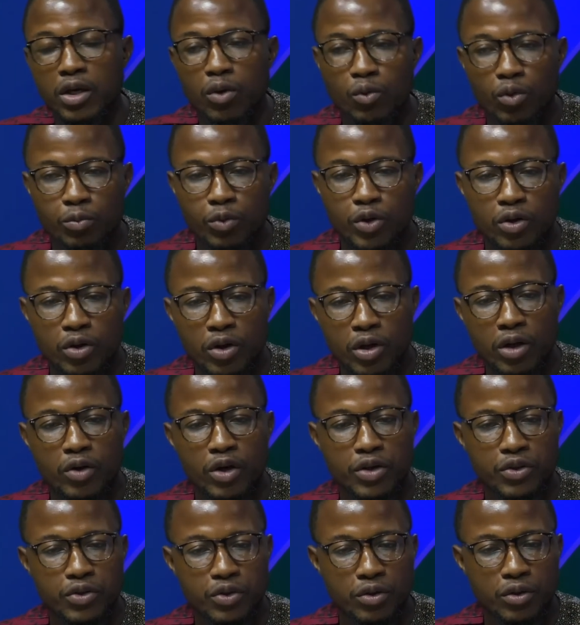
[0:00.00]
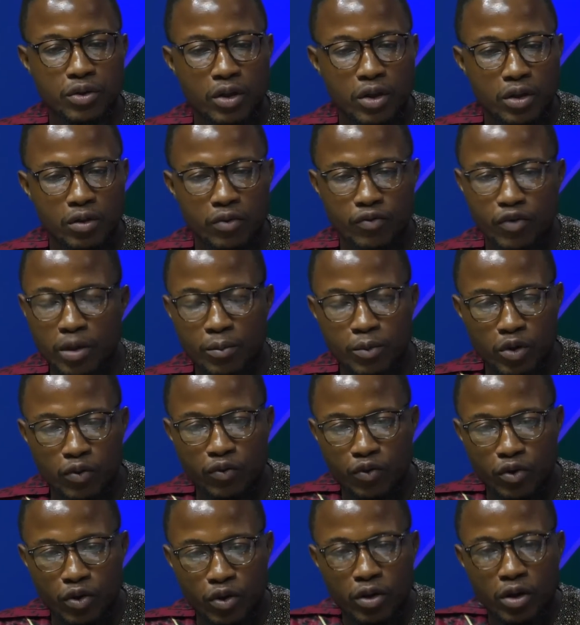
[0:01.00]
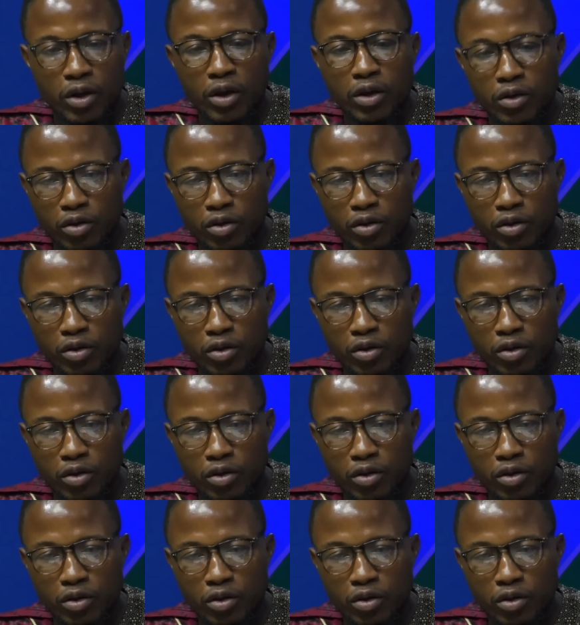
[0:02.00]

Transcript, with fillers: We put it on a question for them to vote.